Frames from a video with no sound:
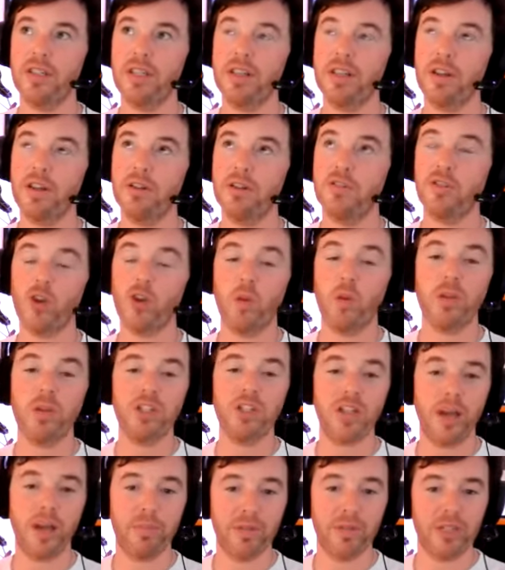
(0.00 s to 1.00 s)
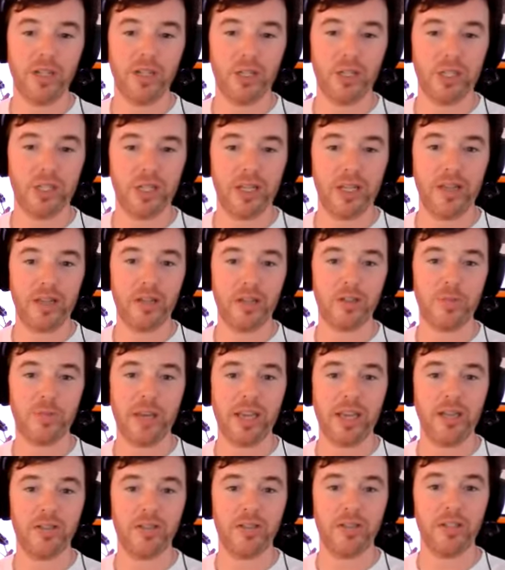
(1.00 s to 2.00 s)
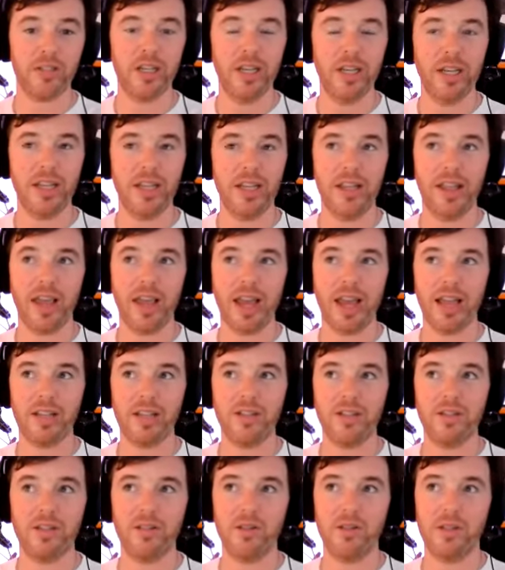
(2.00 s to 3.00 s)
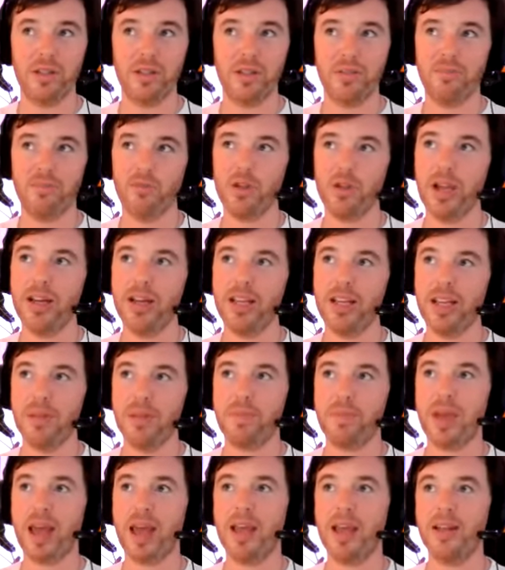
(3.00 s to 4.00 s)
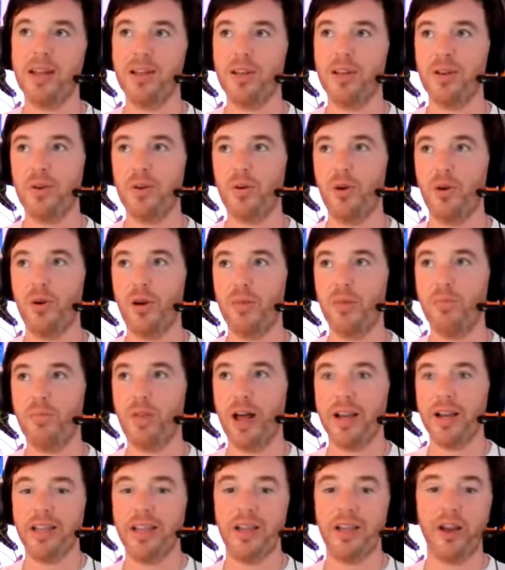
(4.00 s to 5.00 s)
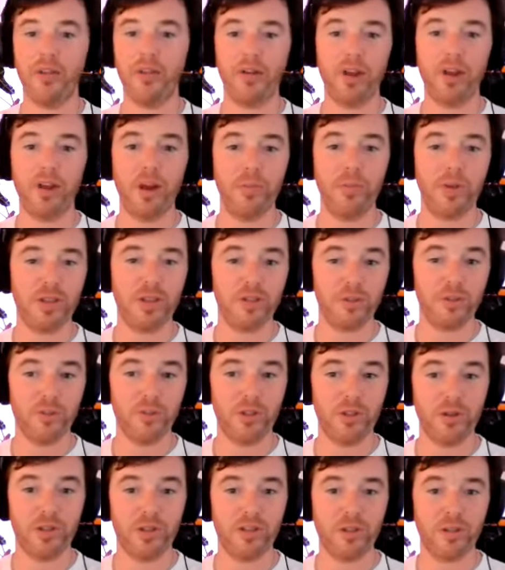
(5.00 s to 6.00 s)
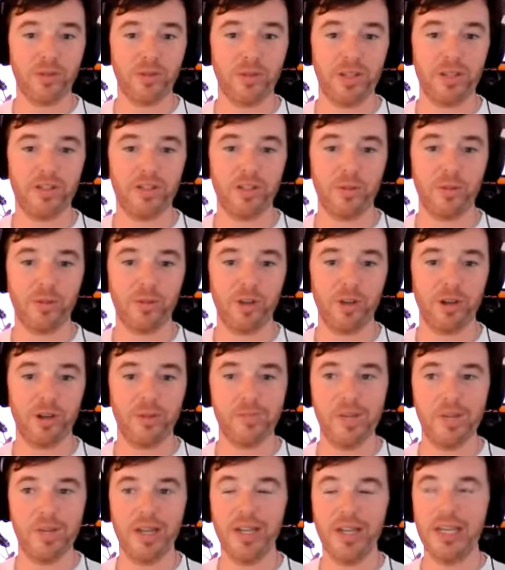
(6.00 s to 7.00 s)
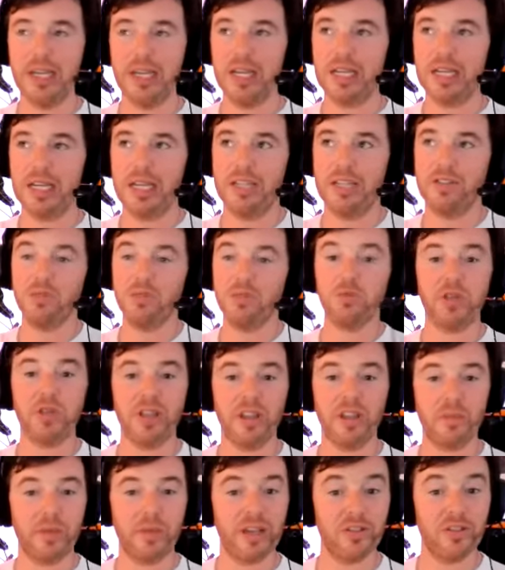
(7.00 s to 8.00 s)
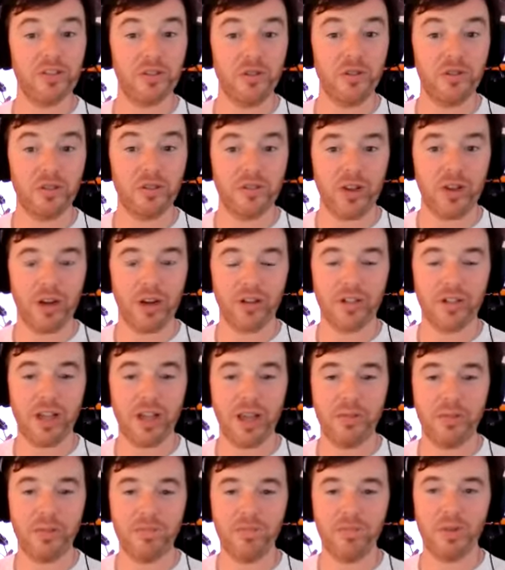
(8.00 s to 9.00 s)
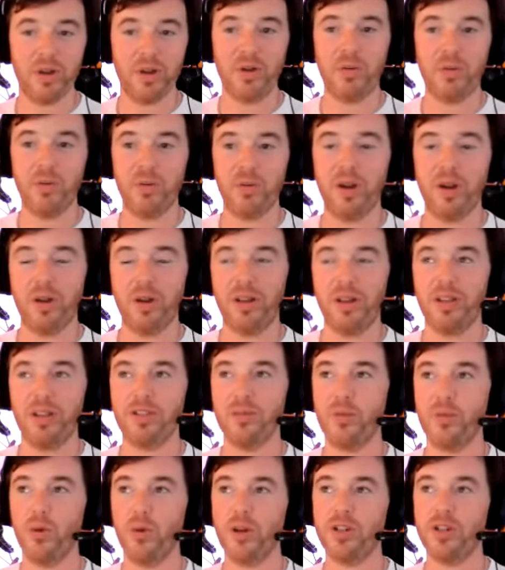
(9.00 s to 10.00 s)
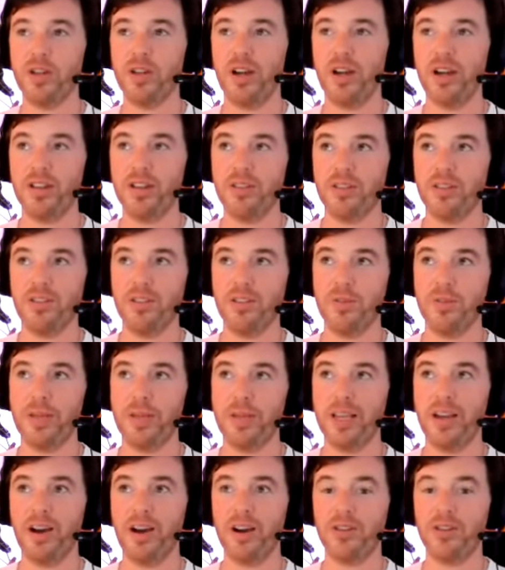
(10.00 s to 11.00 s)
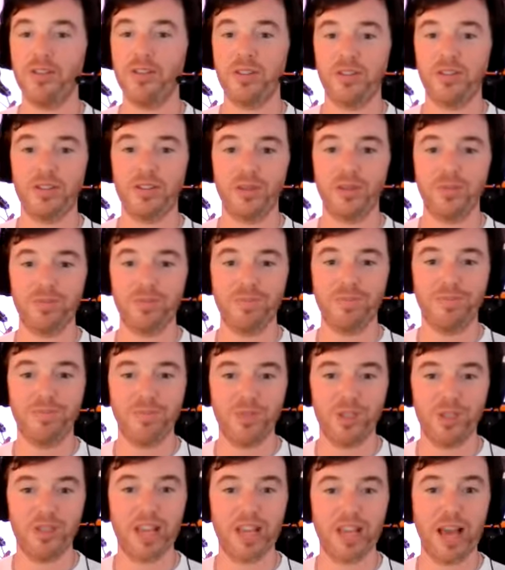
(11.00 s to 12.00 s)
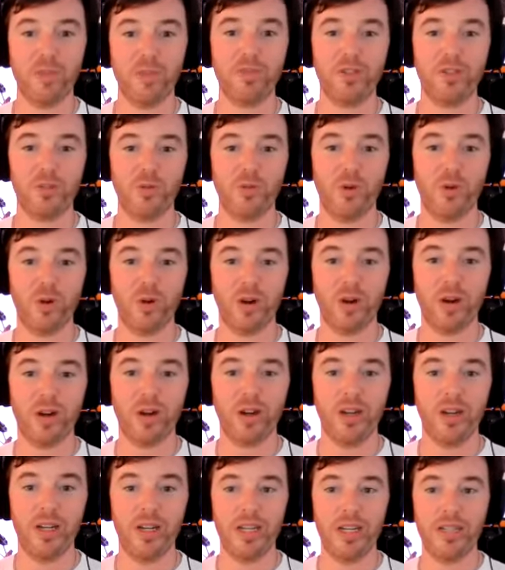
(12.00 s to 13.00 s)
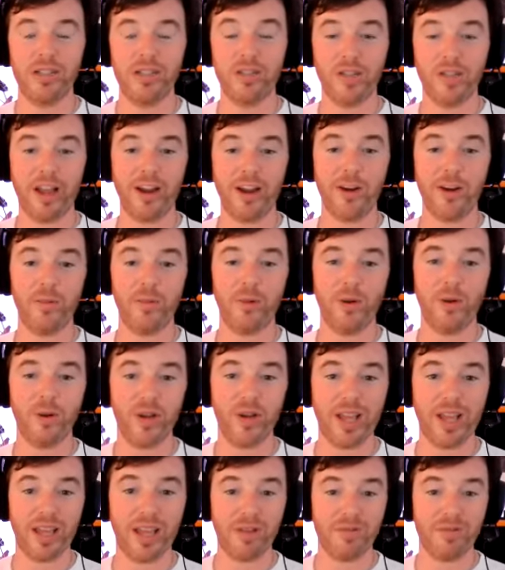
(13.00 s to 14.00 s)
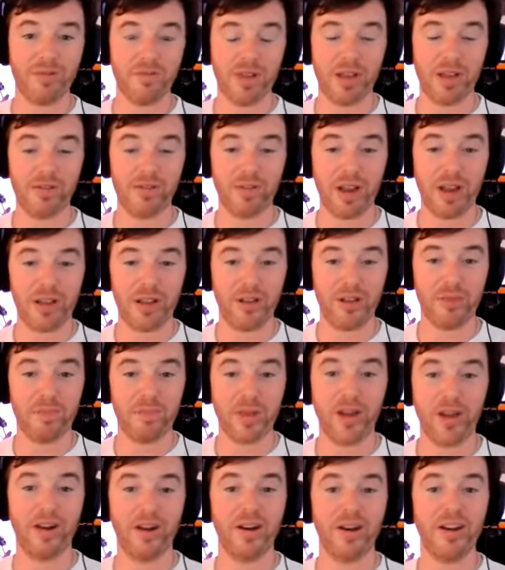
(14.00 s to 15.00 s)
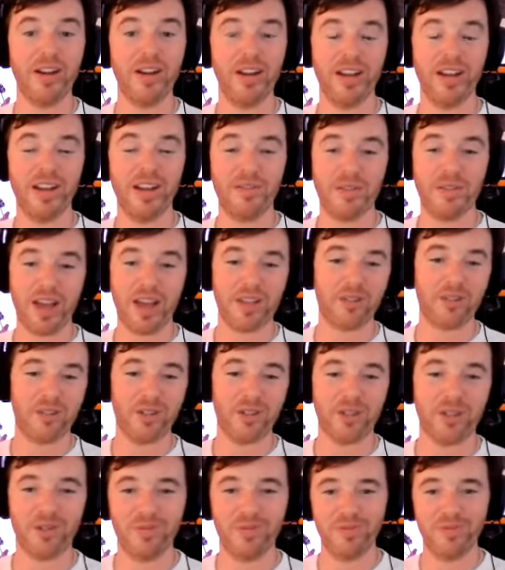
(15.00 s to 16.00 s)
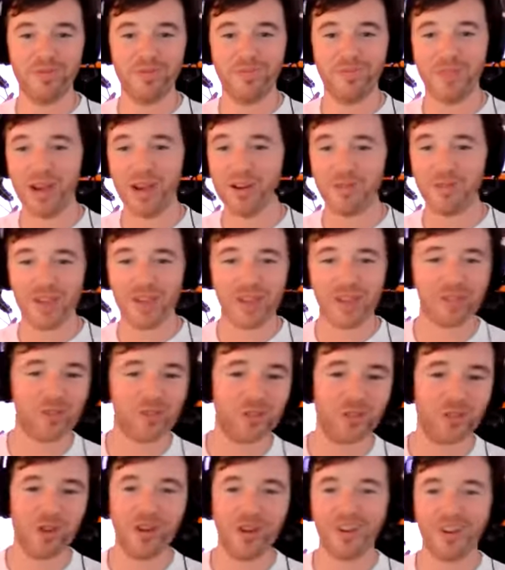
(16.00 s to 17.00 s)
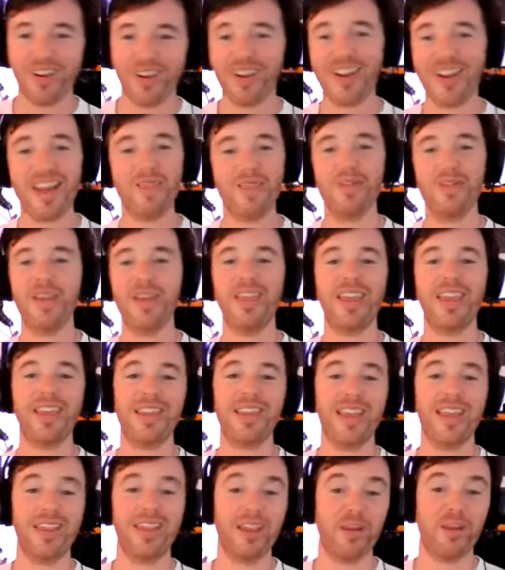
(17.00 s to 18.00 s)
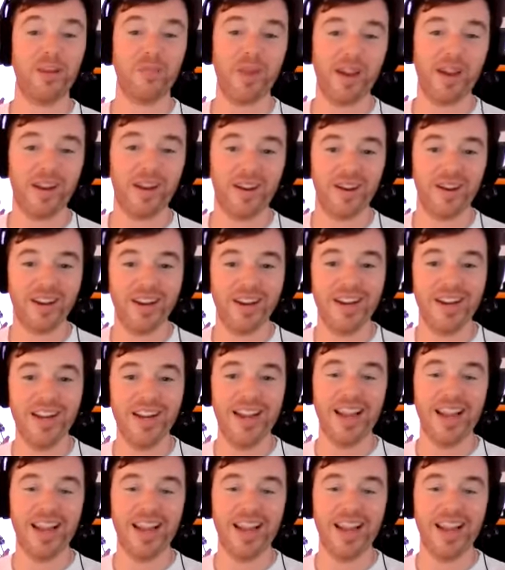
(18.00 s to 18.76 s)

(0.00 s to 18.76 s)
There's so much competition in the space that trying to get a patent or blocking other companies from doing something similar isn't really the best use of our time. What is important to us is to make our system just that much more desirable and frankly better, faster, stronger, everything than the competitor.